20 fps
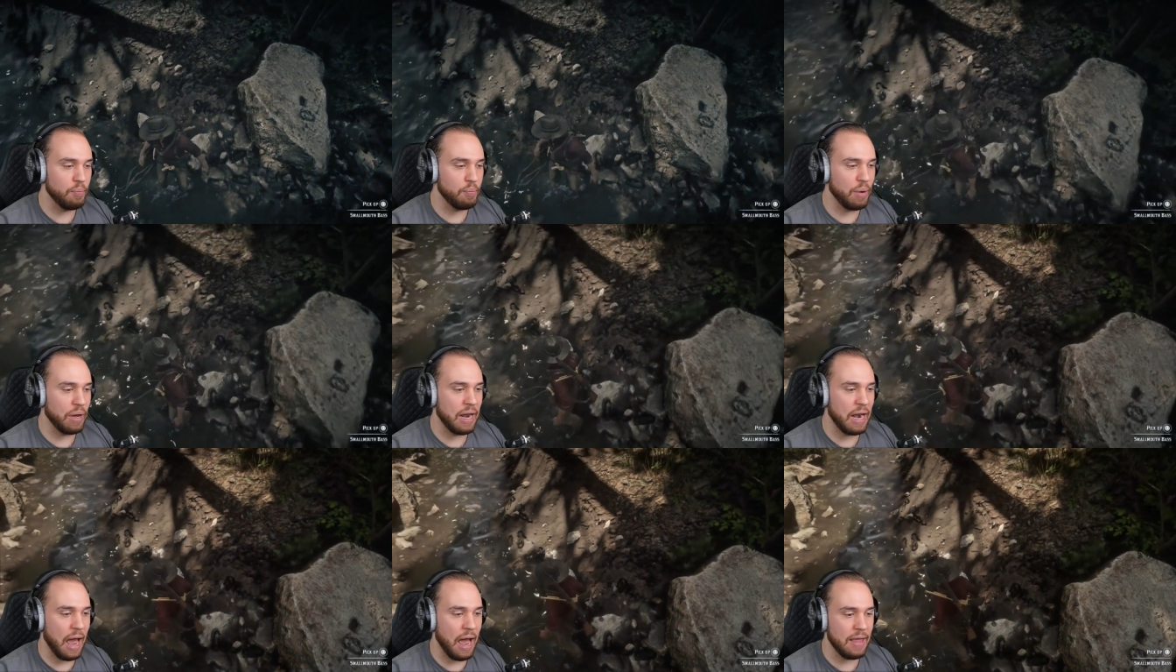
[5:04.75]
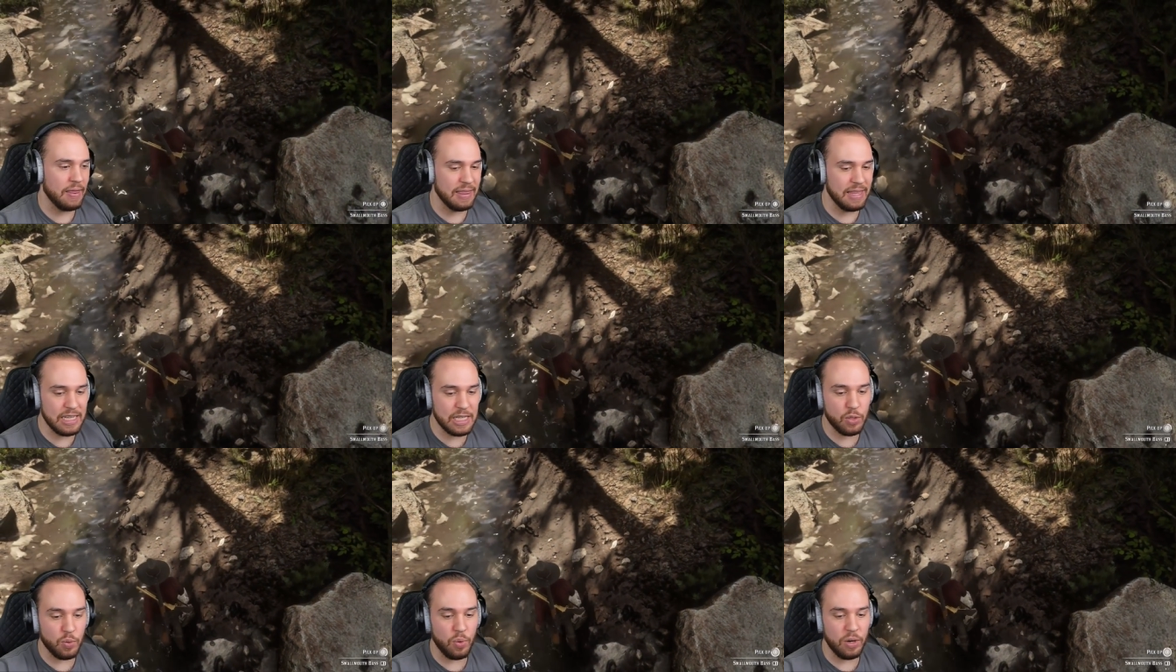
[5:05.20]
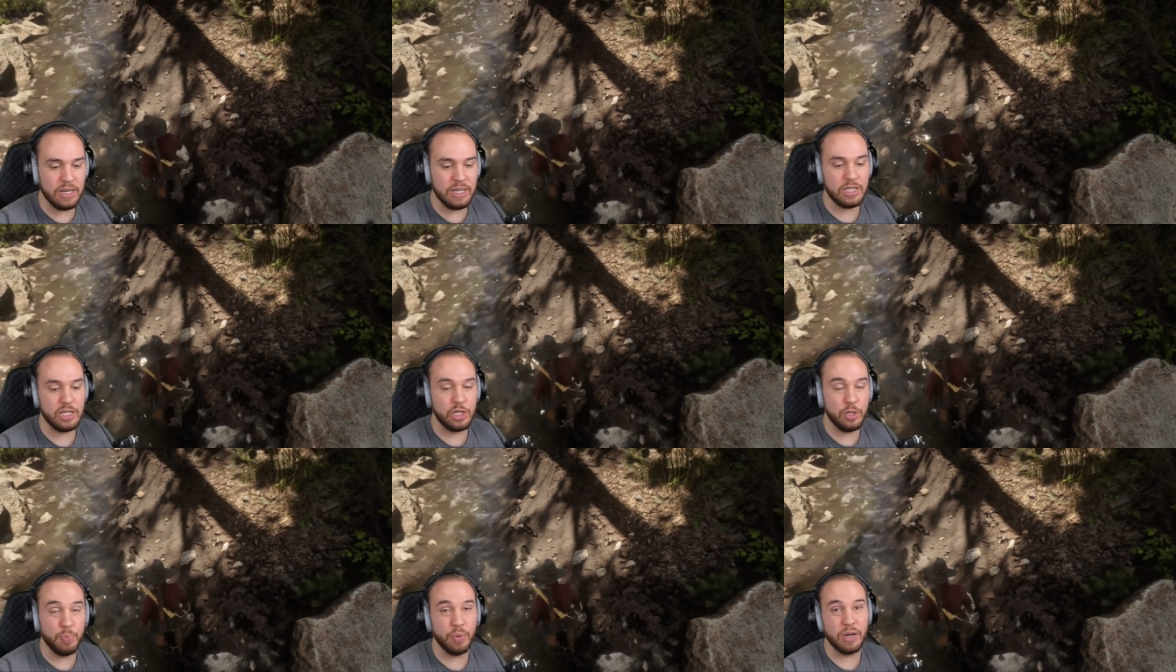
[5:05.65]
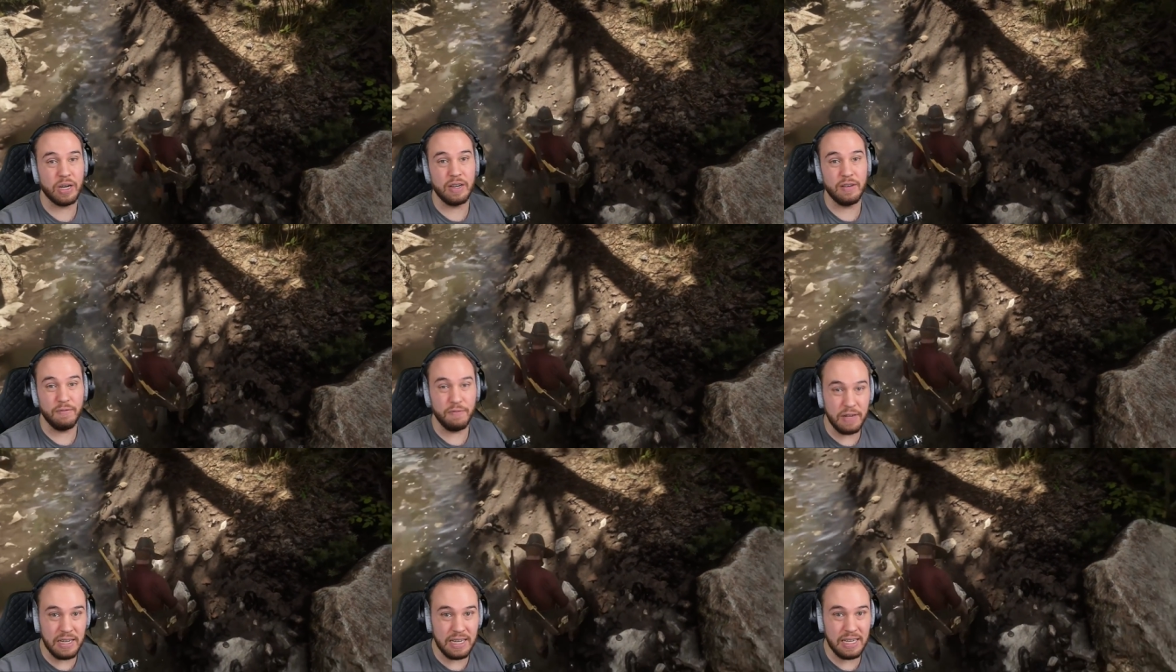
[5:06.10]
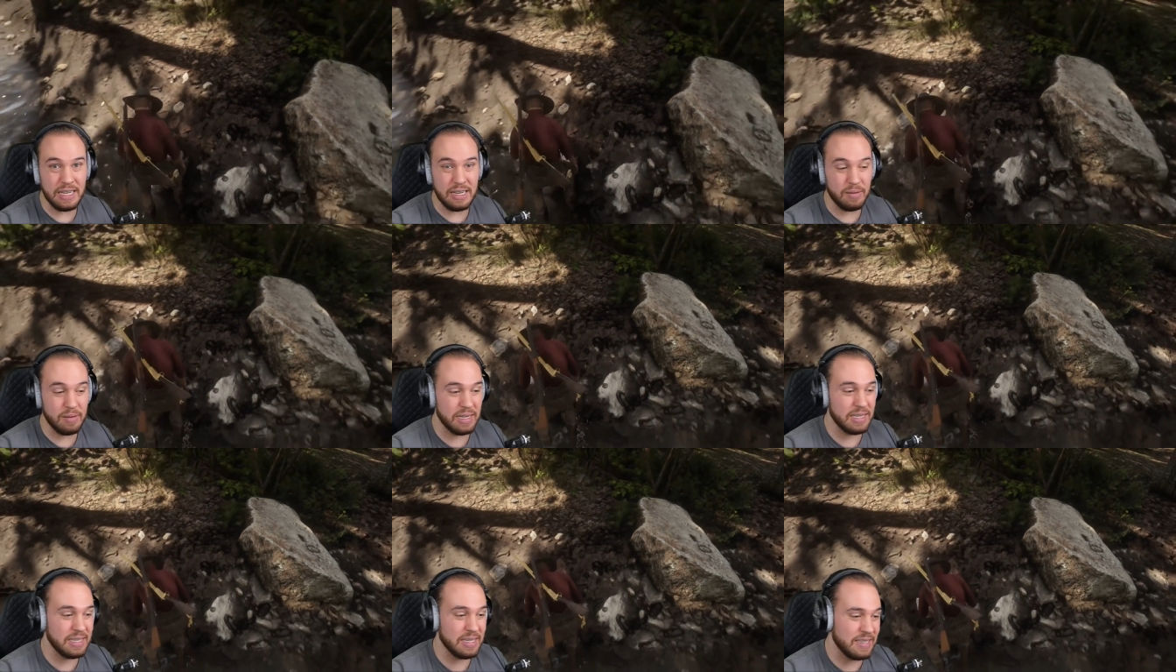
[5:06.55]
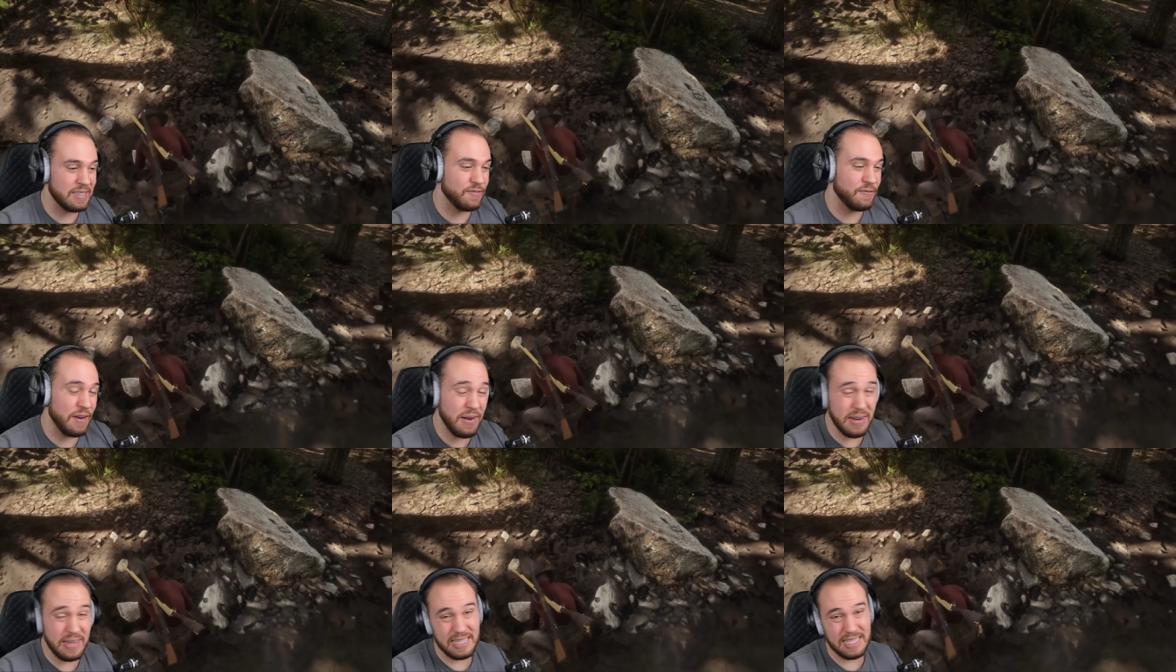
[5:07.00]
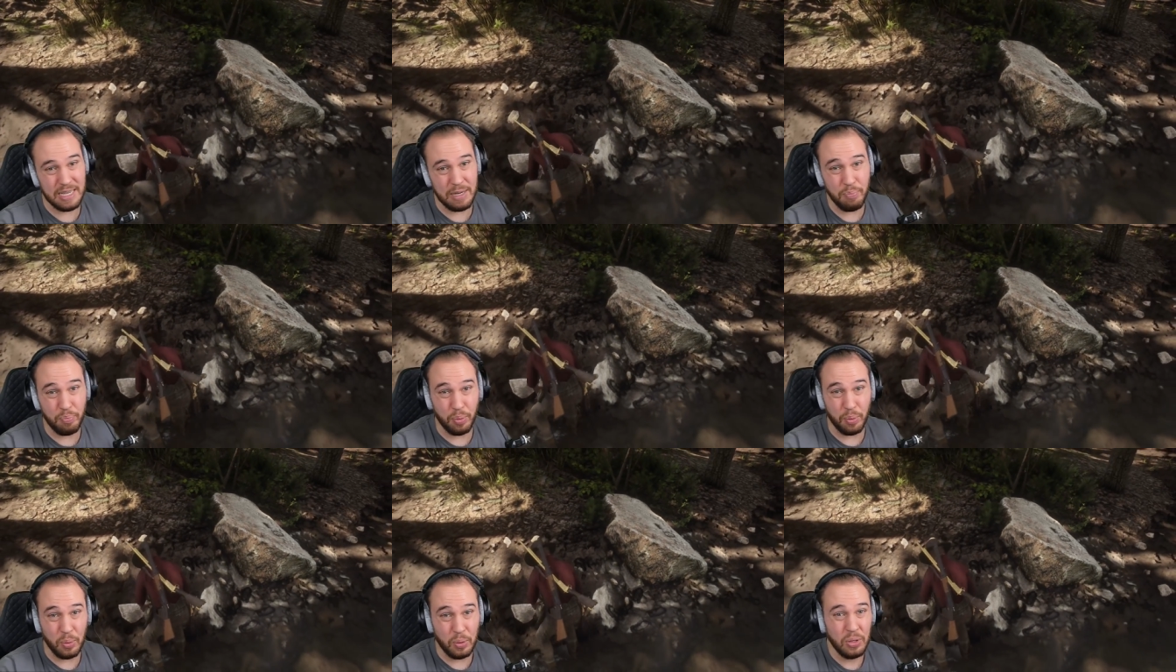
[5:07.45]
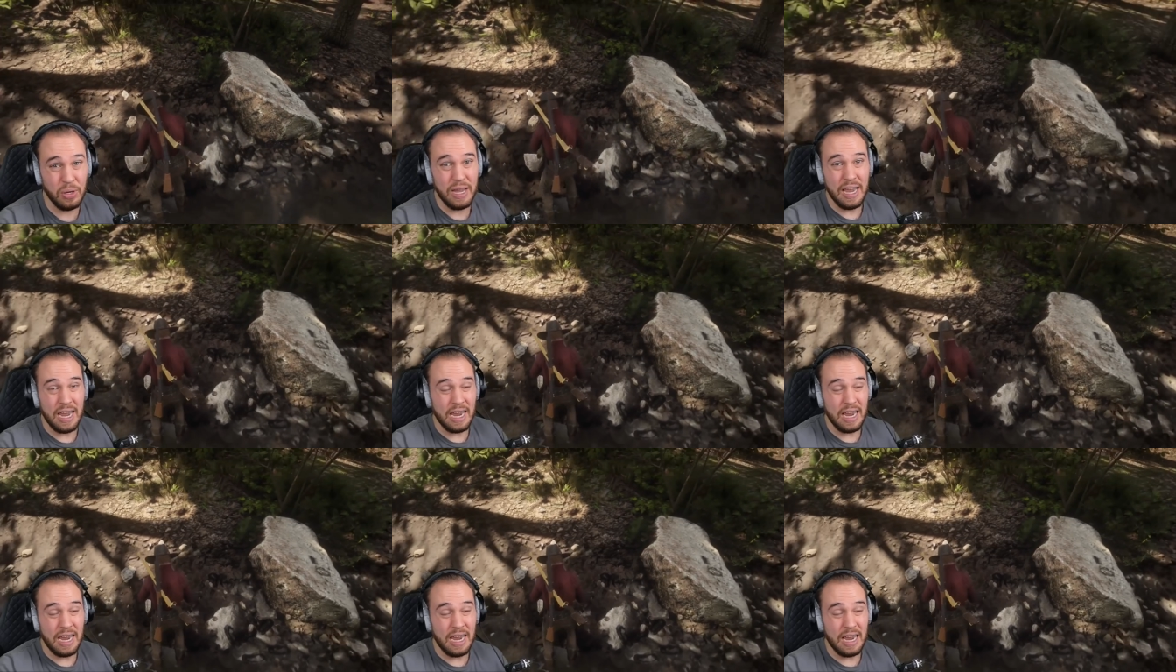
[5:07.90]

but this one is super convenient because it's very simple